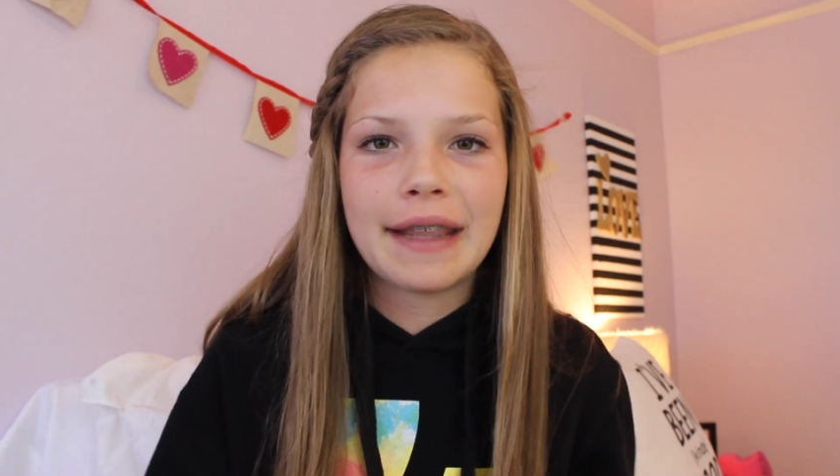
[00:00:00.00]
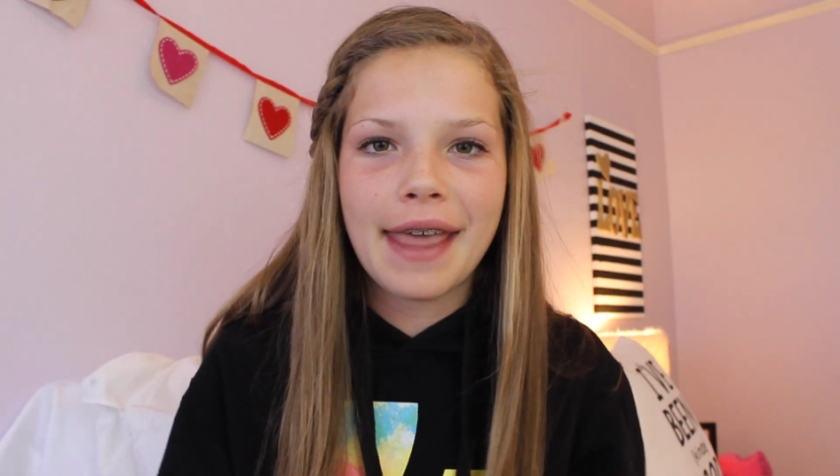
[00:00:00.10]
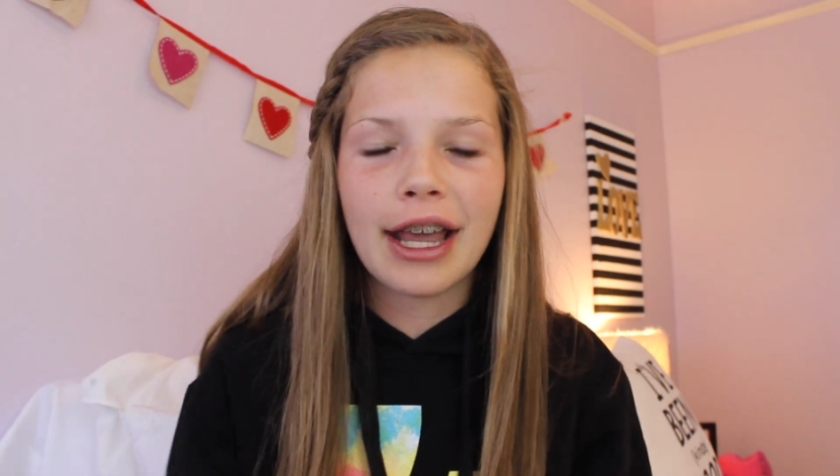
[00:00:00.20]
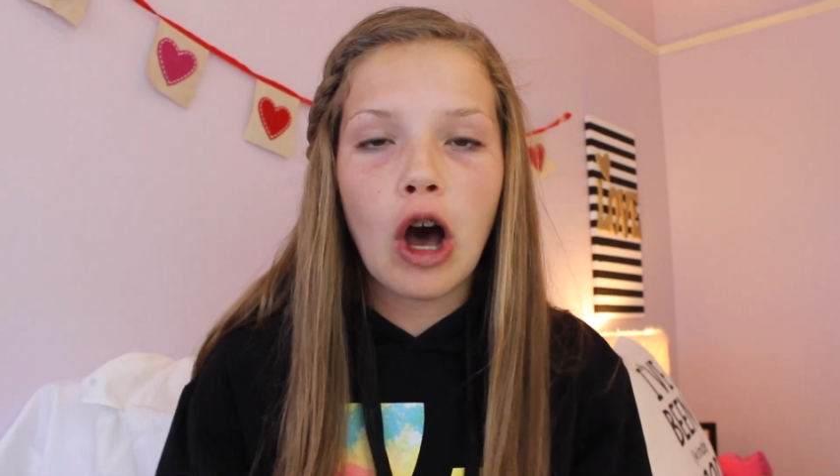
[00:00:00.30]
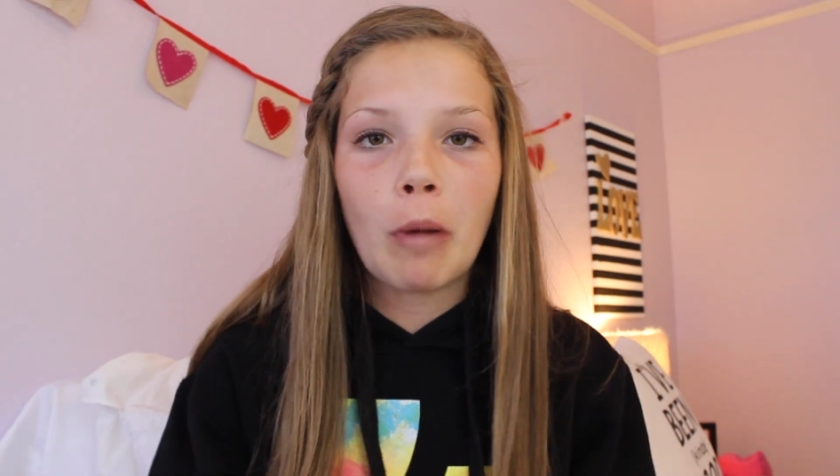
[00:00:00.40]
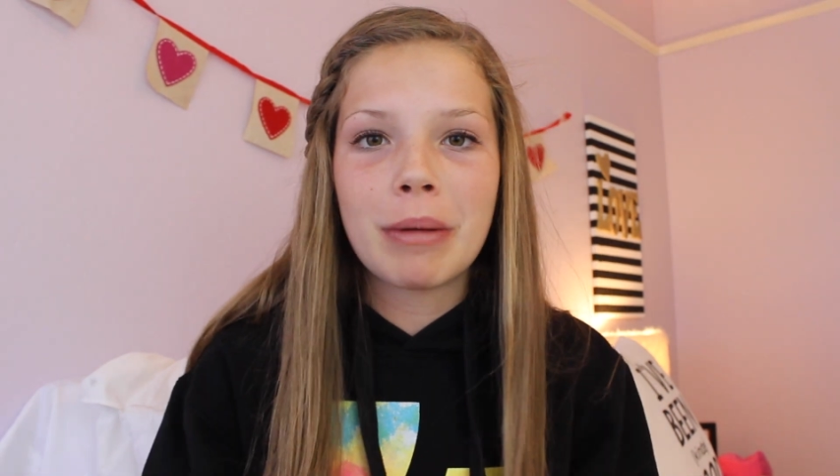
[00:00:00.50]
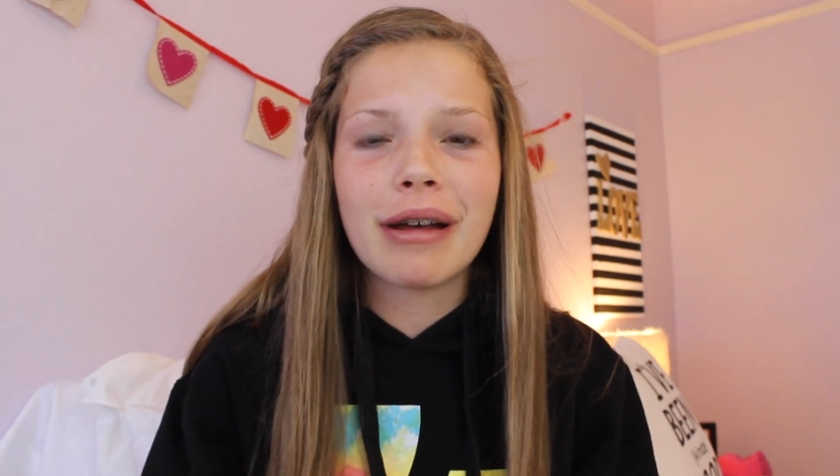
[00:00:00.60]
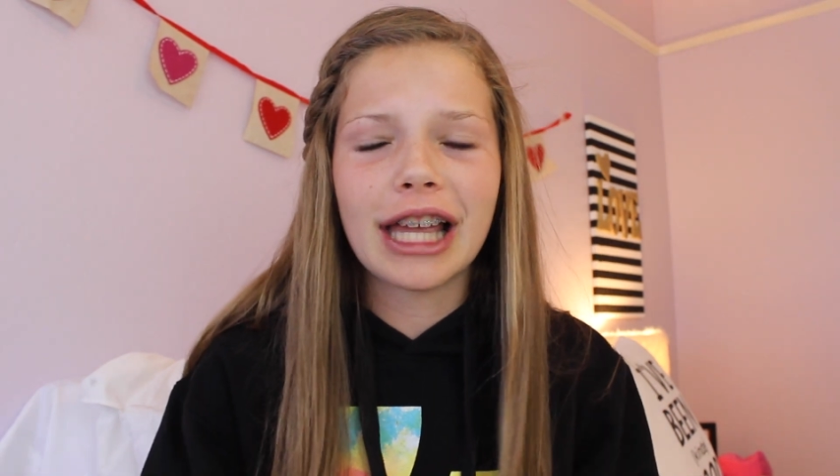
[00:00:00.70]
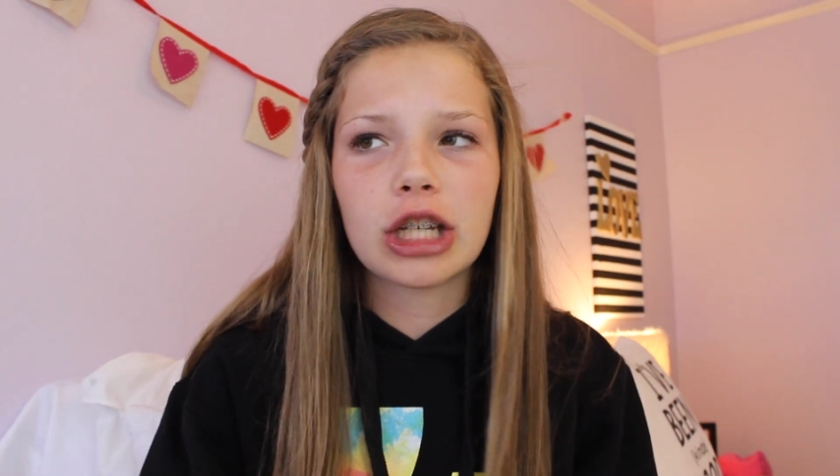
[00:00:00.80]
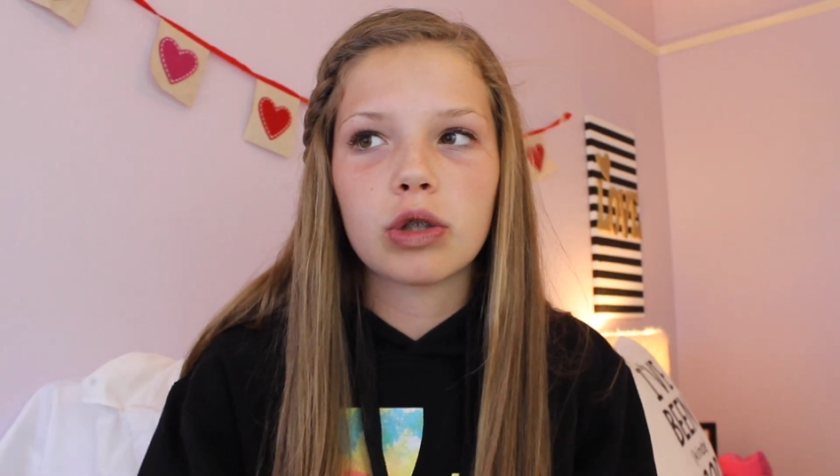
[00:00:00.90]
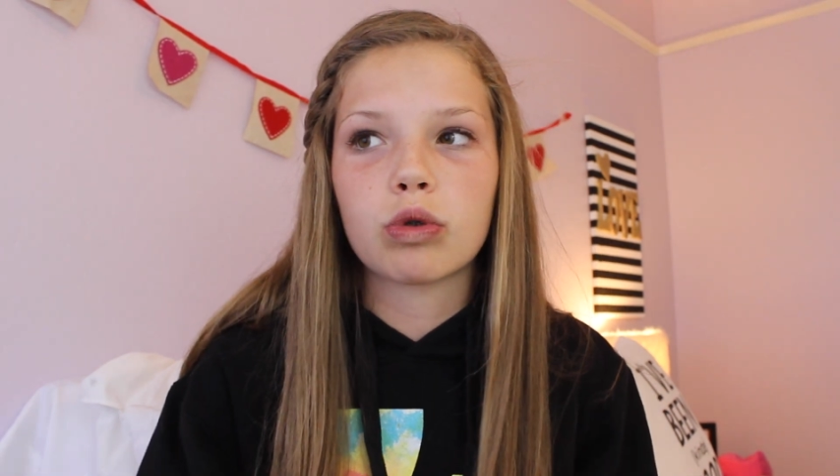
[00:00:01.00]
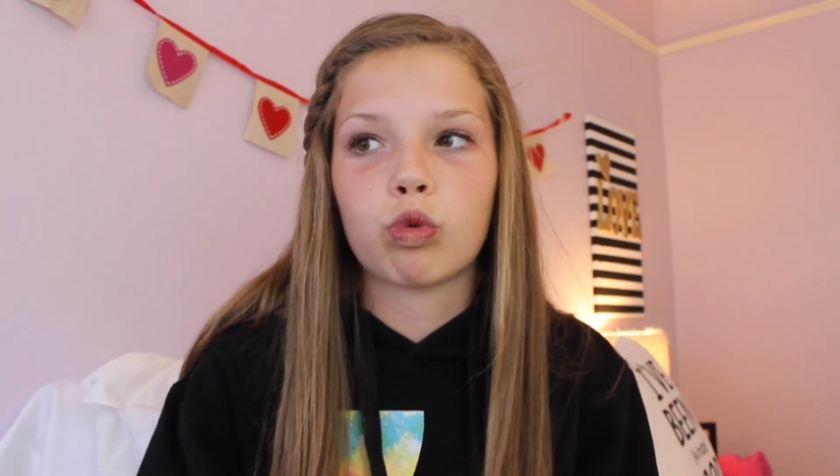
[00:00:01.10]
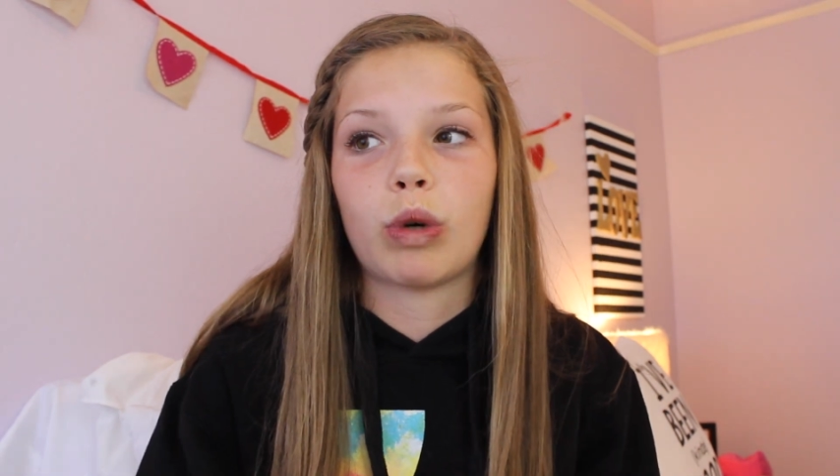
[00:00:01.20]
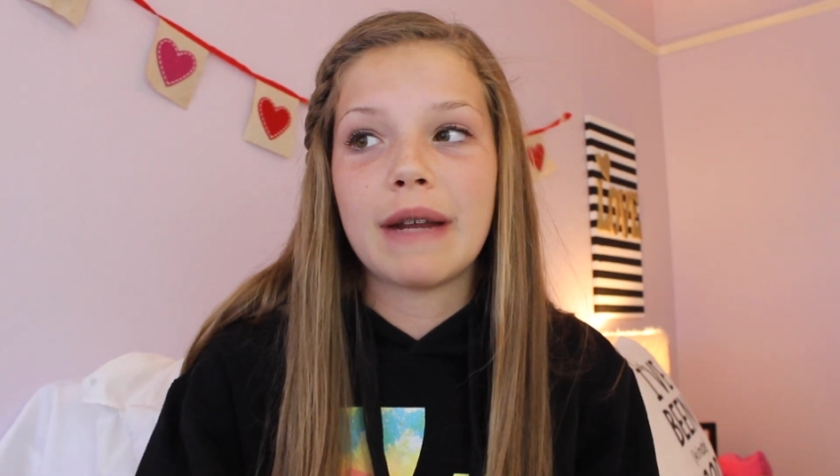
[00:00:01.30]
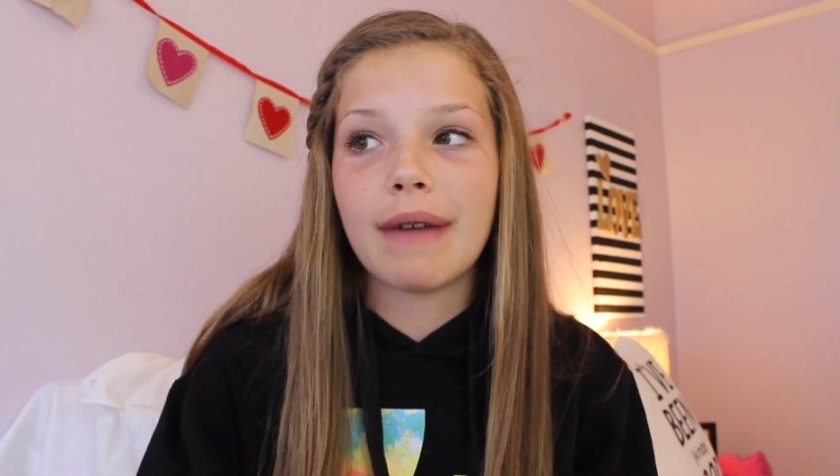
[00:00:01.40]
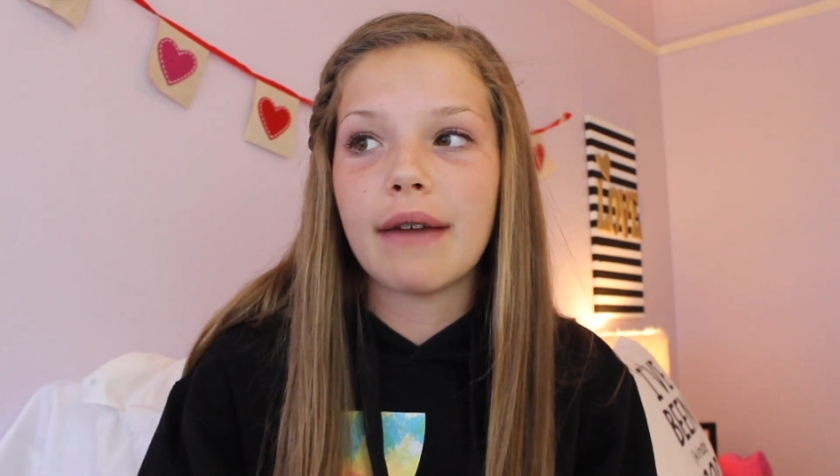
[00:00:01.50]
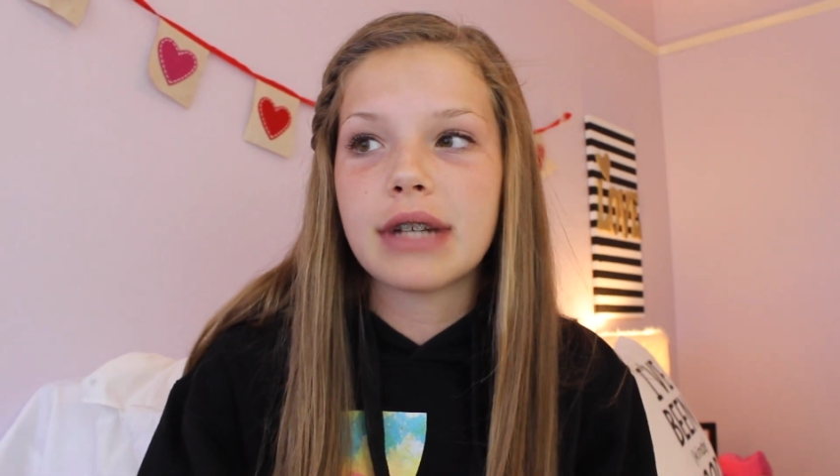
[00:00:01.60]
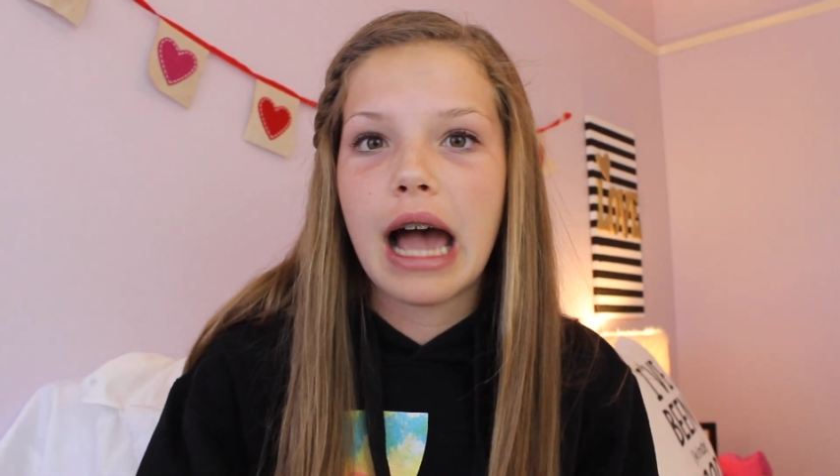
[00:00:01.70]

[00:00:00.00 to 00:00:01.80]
and they called me about like 25